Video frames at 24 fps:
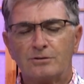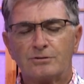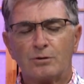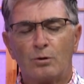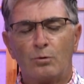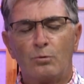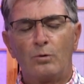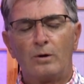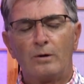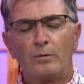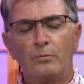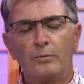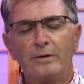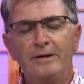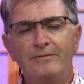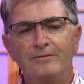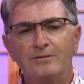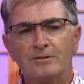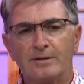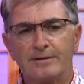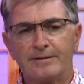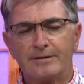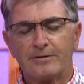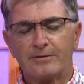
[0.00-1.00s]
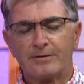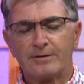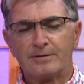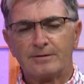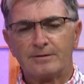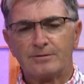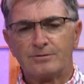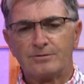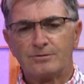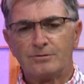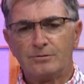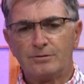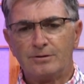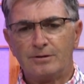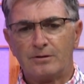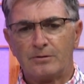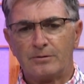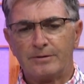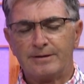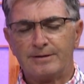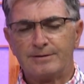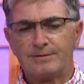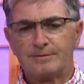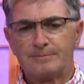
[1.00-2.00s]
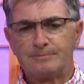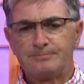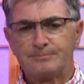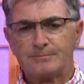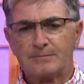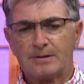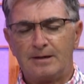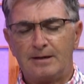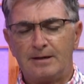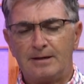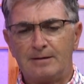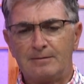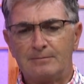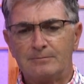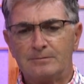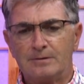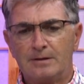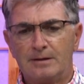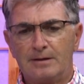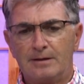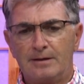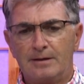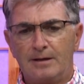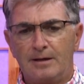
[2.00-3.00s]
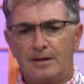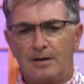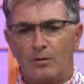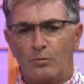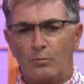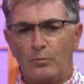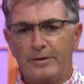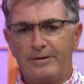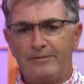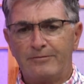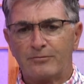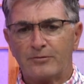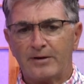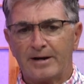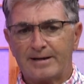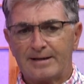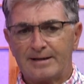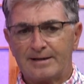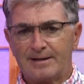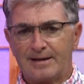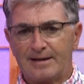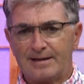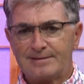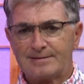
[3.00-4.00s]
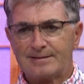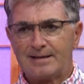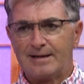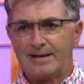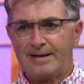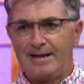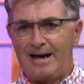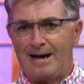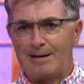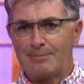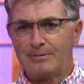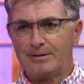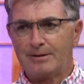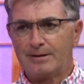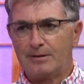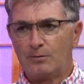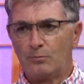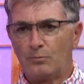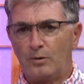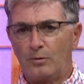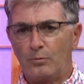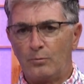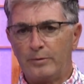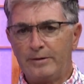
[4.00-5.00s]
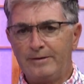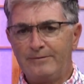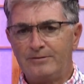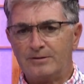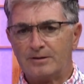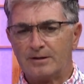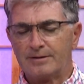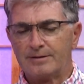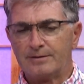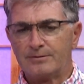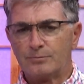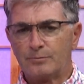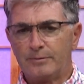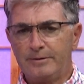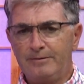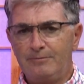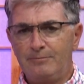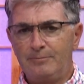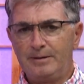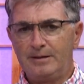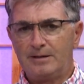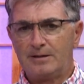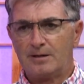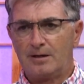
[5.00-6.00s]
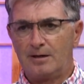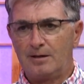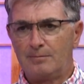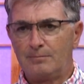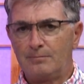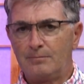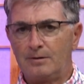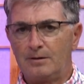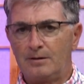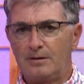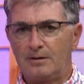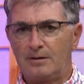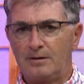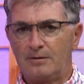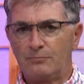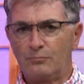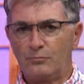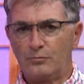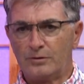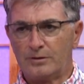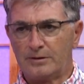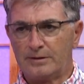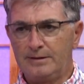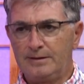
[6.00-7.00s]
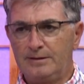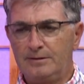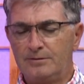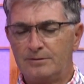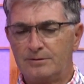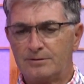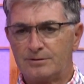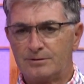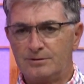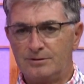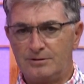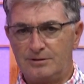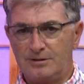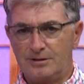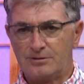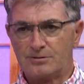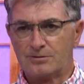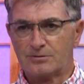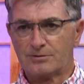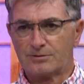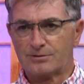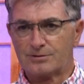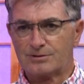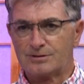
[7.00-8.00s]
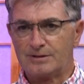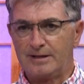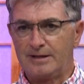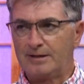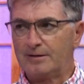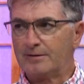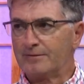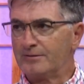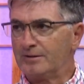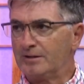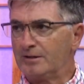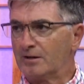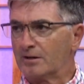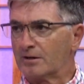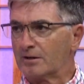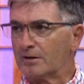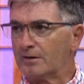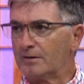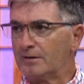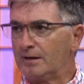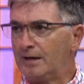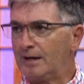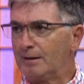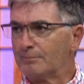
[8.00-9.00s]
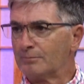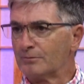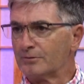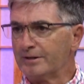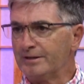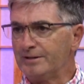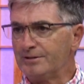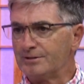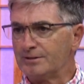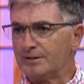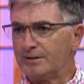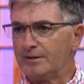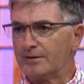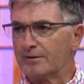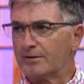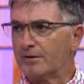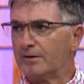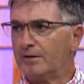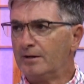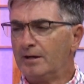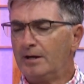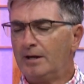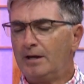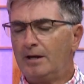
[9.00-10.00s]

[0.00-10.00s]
So what we've done here at the studio is we've recognized that happening, and what we've done is we've become a really digital state-of-the-art operation here.